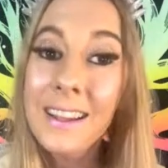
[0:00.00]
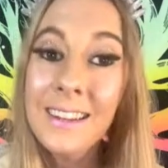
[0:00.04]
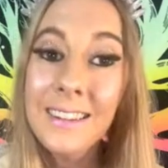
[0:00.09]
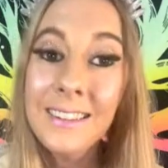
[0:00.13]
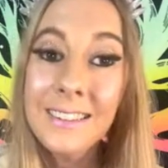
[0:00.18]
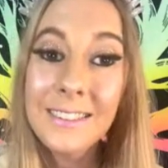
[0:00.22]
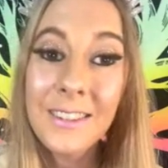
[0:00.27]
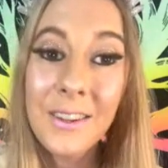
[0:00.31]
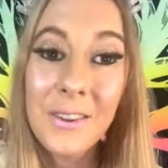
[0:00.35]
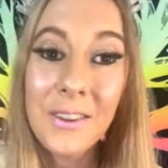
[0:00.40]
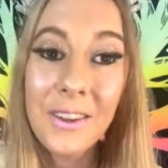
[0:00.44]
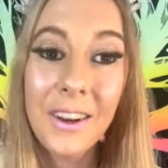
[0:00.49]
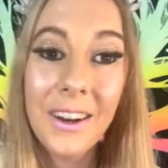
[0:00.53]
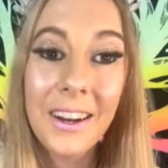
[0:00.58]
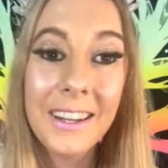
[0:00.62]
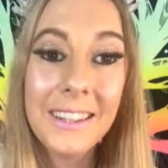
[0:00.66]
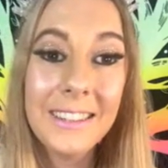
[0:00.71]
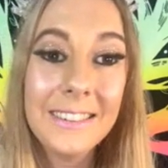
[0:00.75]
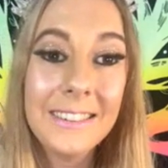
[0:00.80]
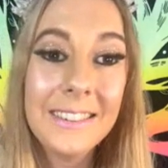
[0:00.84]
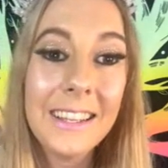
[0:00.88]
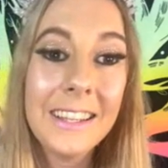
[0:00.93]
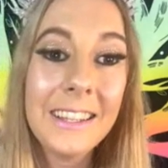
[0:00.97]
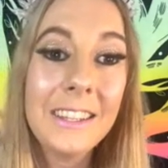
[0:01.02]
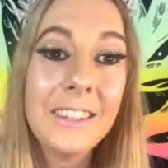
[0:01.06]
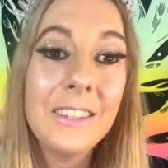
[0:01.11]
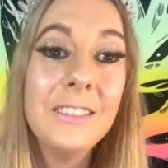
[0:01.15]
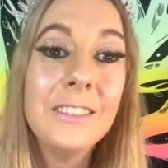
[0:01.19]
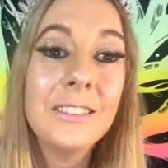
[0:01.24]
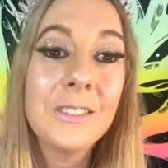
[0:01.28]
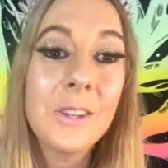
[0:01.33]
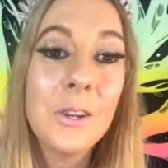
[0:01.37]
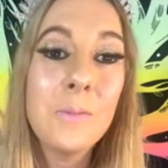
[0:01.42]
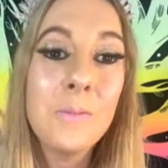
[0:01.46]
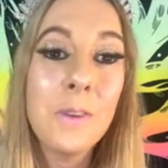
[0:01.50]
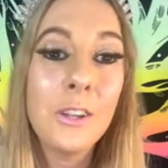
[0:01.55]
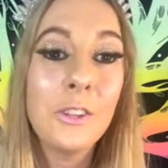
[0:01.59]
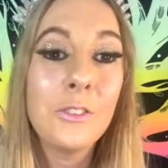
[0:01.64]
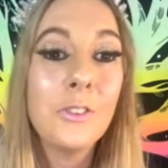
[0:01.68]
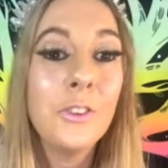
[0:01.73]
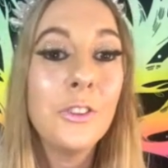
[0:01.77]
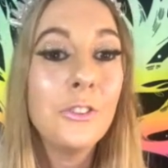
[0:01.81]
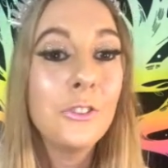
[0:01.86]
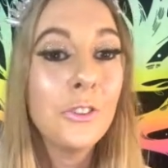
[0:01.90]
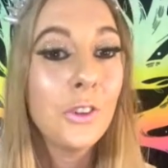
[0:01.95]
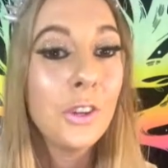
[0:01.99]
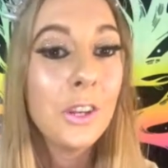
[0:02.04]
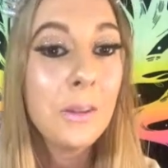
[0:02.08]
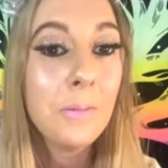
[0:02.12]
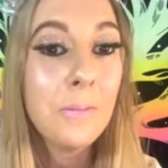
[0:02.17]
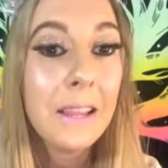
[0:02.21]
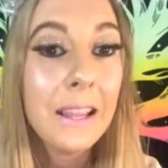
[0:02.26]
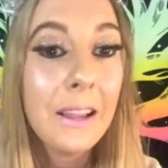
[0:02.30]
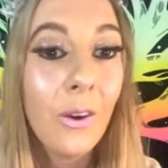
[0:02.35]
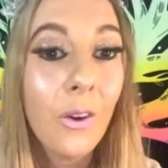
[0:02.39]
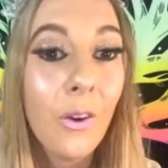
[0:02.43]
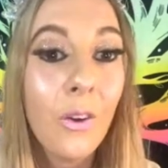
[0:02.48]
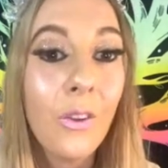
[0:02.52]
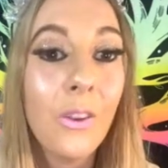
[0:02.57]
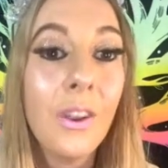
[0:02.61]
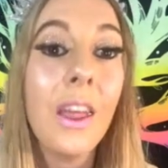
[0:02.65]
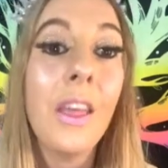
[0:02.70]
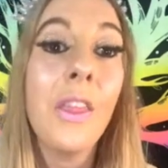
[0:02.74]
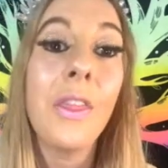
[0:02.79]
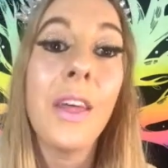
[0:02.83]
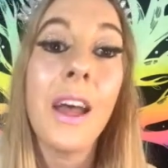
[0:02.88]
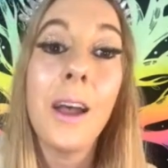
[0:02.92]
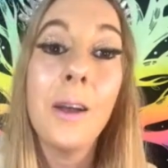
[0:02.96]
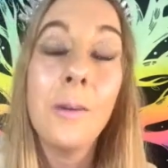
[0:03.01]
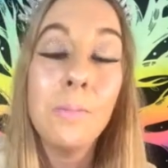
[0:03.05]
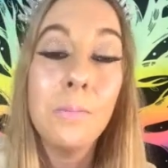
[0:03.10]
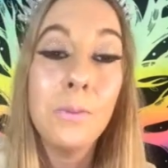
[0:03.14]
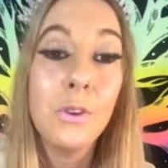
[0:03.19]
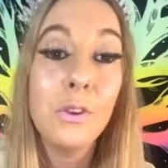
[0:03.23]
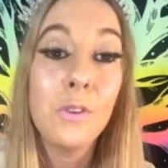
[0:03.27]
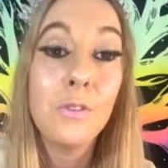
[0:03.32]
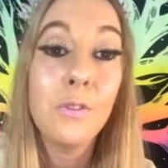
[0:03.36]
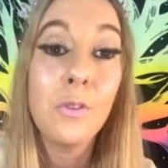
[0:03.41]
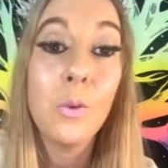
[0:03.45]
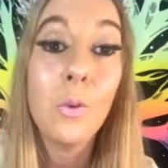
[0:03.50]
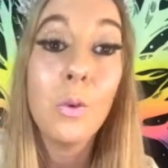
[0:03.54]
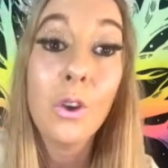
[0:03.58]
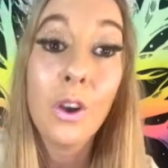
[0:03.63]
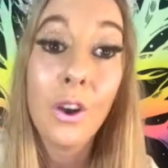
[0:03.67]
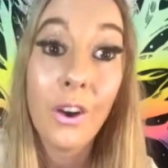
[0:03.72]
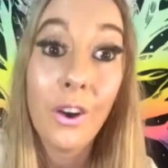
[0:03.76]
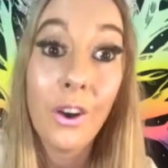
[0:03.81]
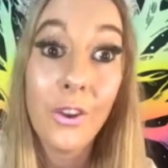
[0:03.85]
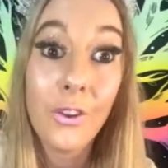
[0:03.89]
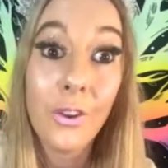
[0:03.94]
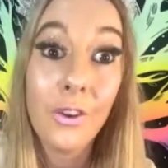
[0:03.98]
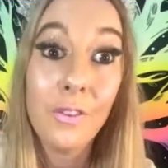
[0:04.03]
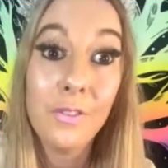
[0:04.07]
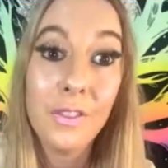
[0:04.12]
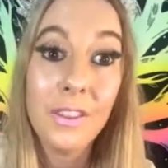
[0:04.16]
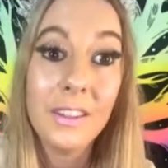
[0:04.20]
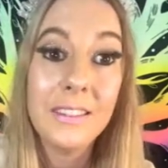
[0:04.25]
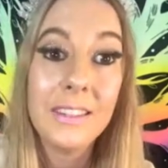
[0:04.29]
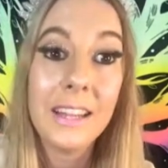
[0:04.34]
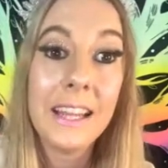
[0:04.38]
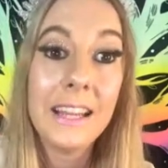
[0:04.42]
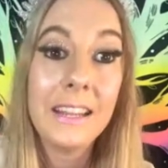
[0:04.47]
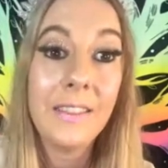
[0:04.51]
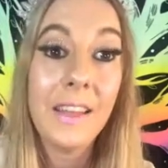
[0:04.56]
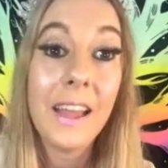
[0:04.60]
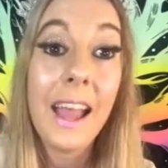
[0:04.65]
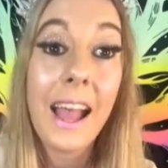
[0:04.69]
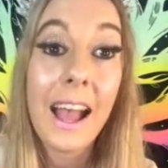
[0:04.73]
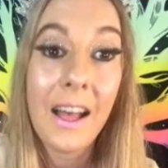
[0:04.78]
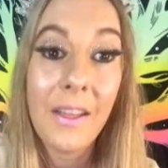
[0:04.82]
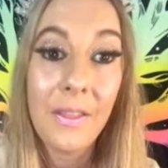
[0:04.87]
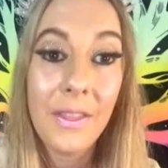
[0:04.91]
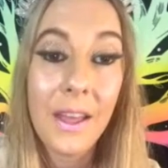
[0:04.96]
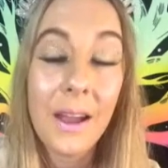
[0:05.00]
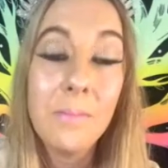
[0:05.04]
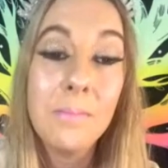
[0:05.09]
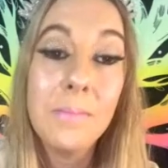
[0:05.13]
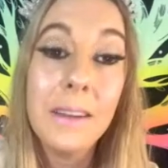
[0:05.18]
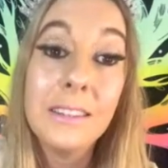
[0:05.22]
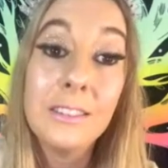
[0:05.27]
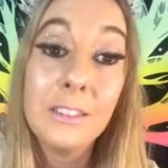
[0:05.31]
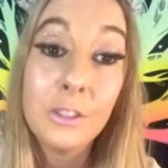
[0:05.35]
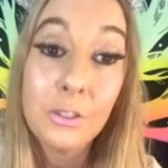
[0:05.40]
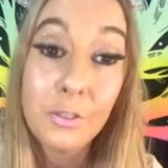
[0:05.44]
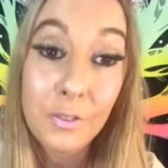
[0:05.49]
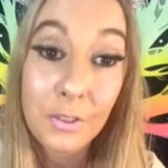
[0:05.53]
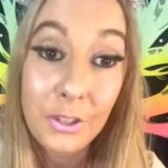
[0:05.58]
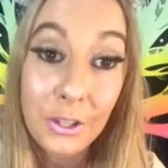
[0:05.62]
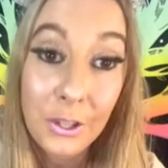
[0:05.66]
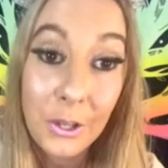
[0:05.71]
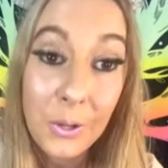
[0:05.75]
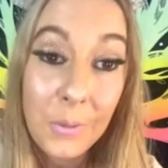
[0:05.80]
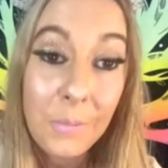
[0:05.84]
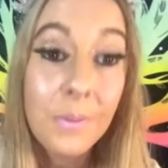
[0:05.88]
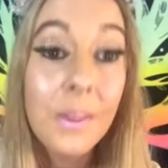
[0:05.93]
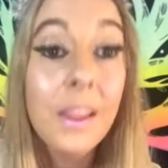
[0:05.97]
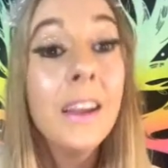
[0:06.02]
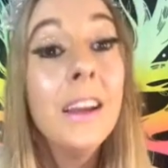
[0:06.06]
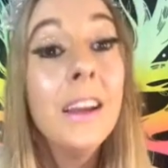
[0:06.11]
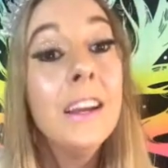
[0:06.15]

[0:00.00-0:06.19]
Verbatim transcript: So guys, thank you so much for joining me on that beautiful card of the day there and that message for you.